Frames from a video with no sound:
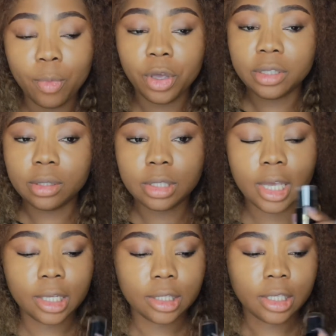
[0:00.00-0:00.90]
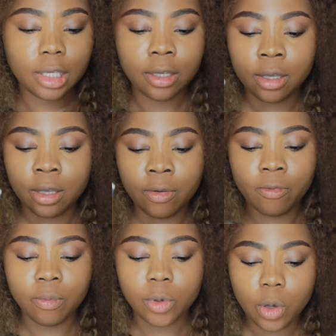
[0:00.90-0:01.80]
going to take the
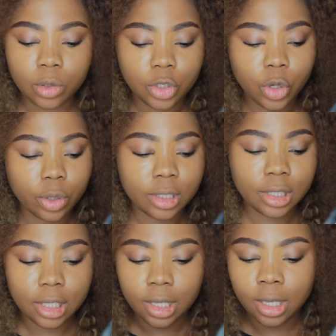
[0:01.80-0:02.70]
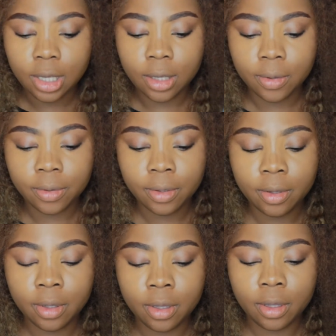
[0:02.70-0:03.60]
contour stick
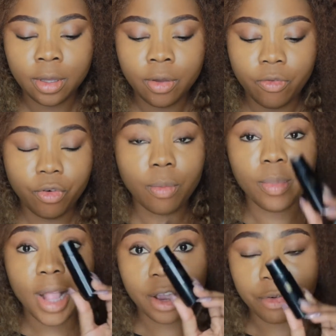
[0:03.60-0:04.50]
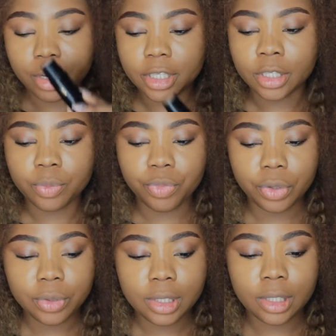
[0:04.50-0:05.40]
from Black Radiance
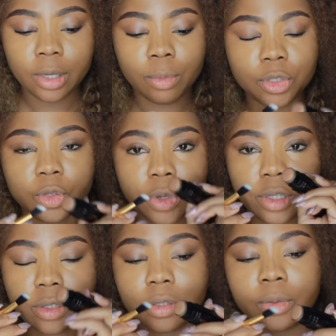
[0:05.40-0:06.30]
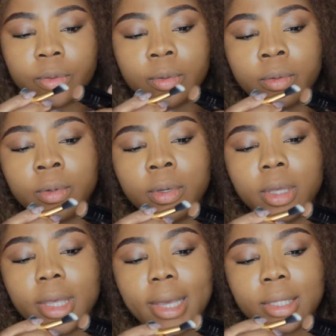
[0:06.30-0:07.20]
Beauty. I'm just going to
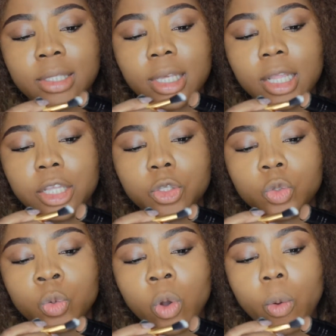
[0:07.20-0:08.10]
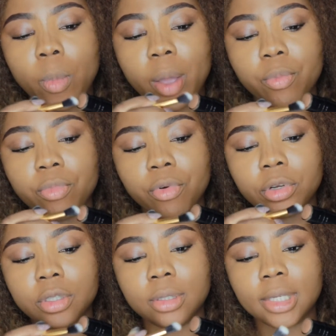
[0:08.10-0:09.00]
get a little on my
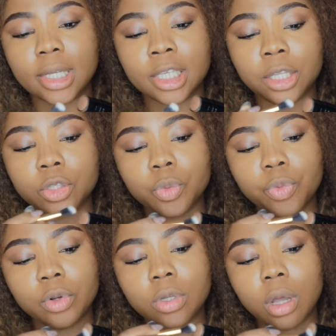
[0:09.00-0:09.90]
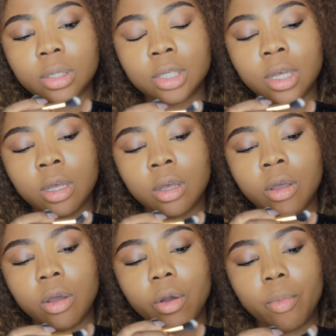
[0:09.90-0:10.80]
brush, get a little product
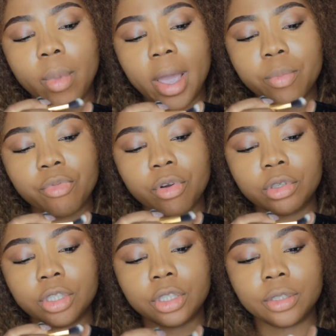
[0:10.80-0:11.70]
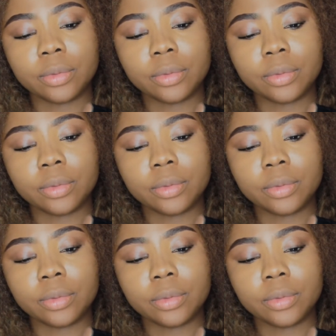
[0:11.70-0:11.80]
on my brush,